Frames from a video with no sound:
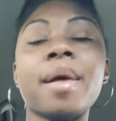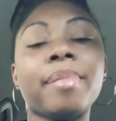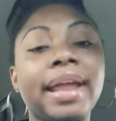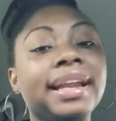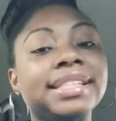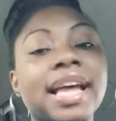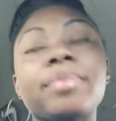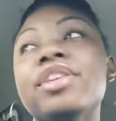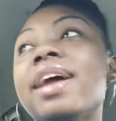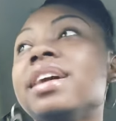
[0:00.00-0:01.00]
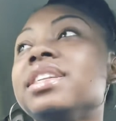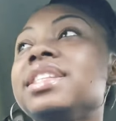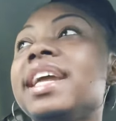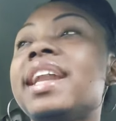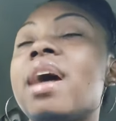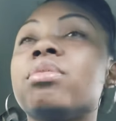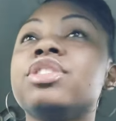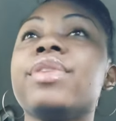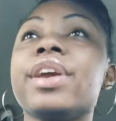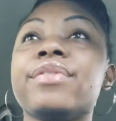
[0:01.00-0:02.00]
But at the time, you got to understand, I
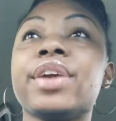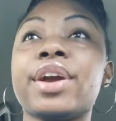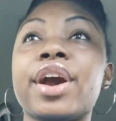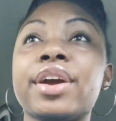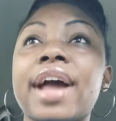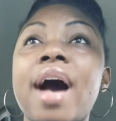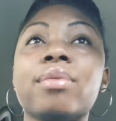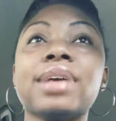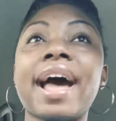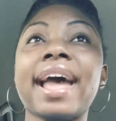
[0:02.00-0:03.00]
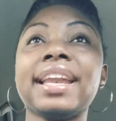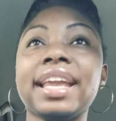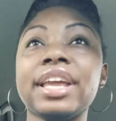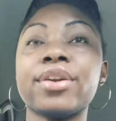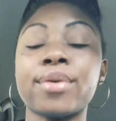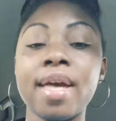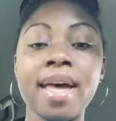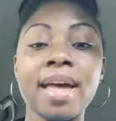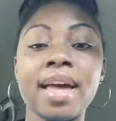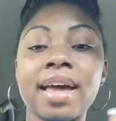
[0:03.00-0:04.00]
was very, very hurt. I had to heal.
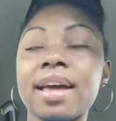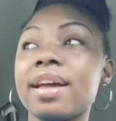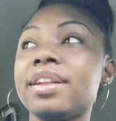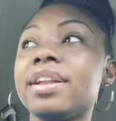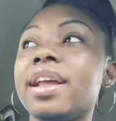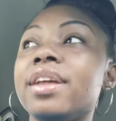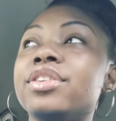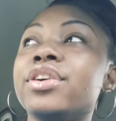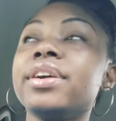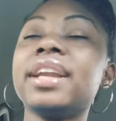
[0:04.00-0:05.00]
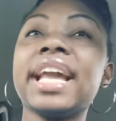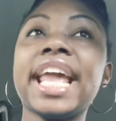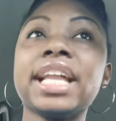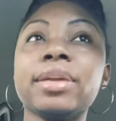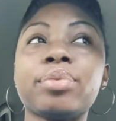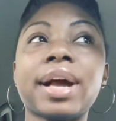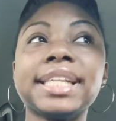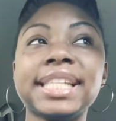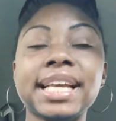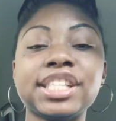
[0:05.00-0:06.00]
During a healing
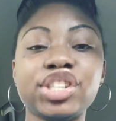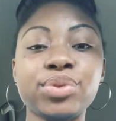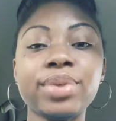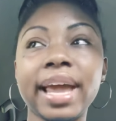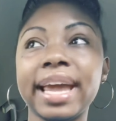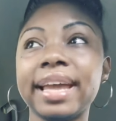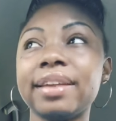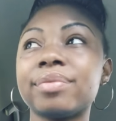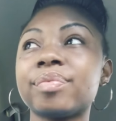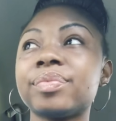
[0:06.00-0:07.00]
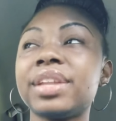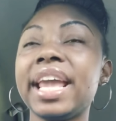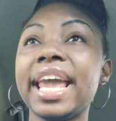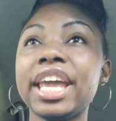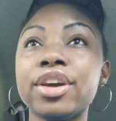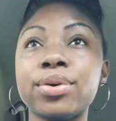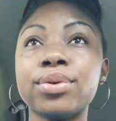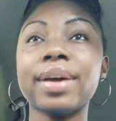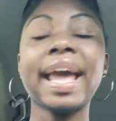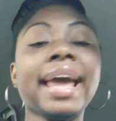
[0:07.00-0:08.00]
process, you can't
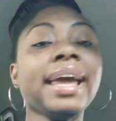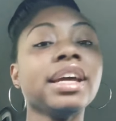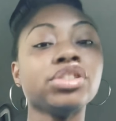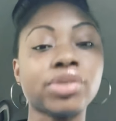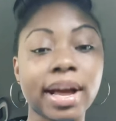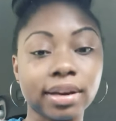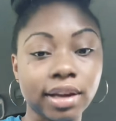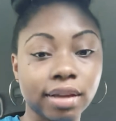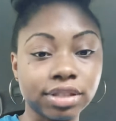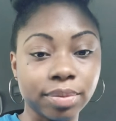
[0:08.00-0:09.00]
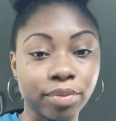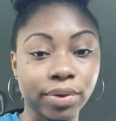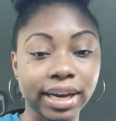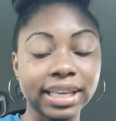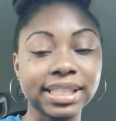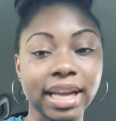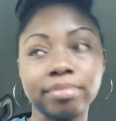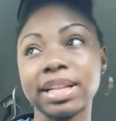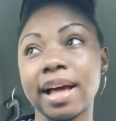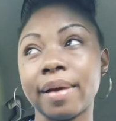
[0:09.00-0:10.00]
heal and try to love someone at the same
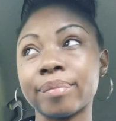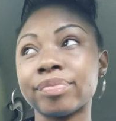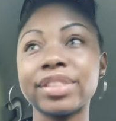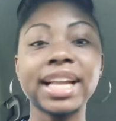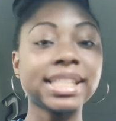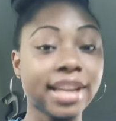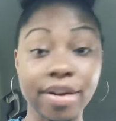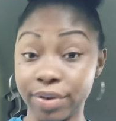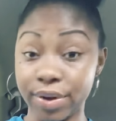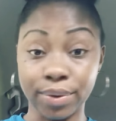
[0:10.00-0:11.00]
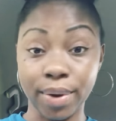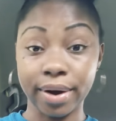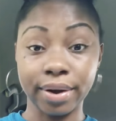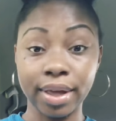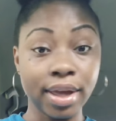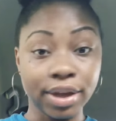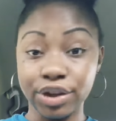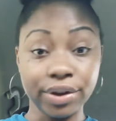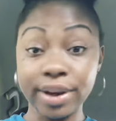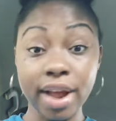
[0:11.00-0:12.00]
time. That's never going to work.
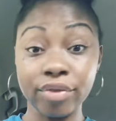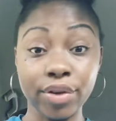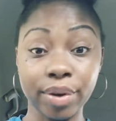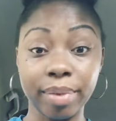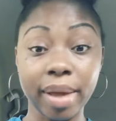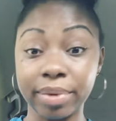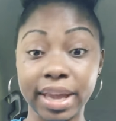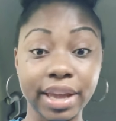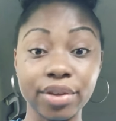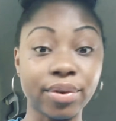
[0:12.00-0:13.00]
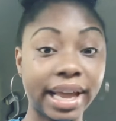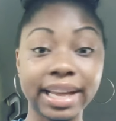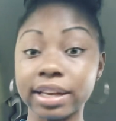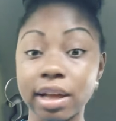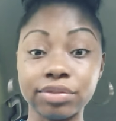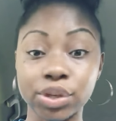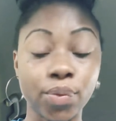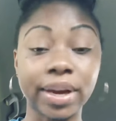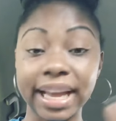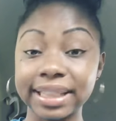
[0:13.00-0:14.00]
You're never going to be able to heal and love
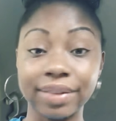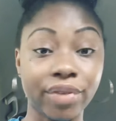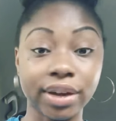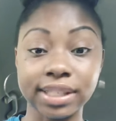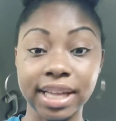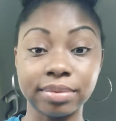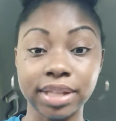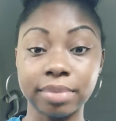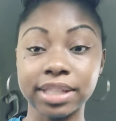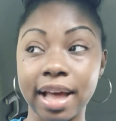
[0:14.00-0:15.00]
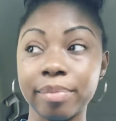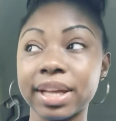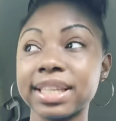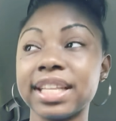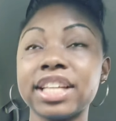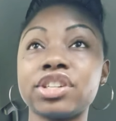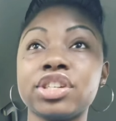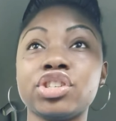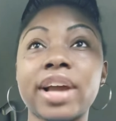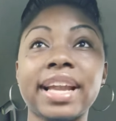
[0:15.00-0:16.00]
someone at the very same time, because that's
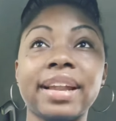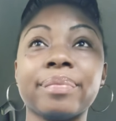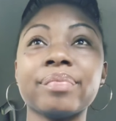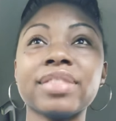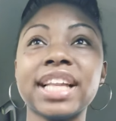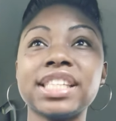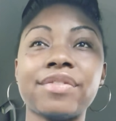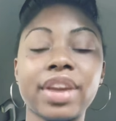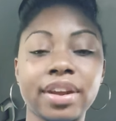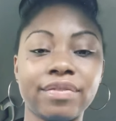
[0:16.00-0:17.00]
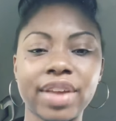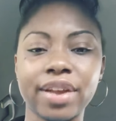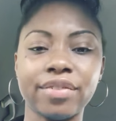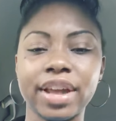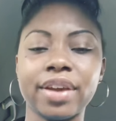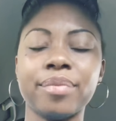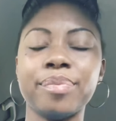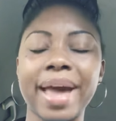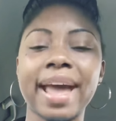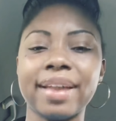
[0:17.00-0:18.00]
contracting. That's a very, very, very
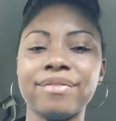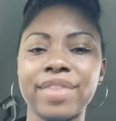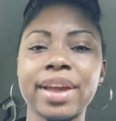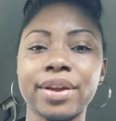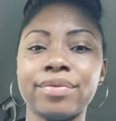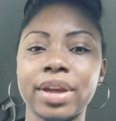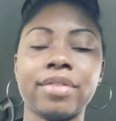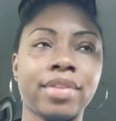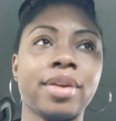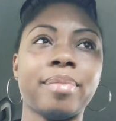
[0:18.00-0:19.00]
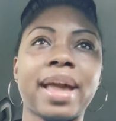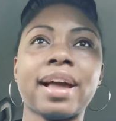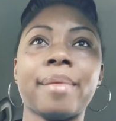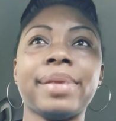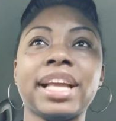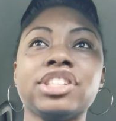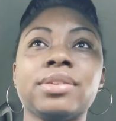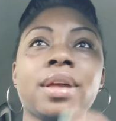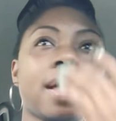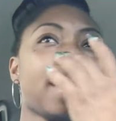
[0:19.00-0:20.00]
bad, very, very, very bad combination.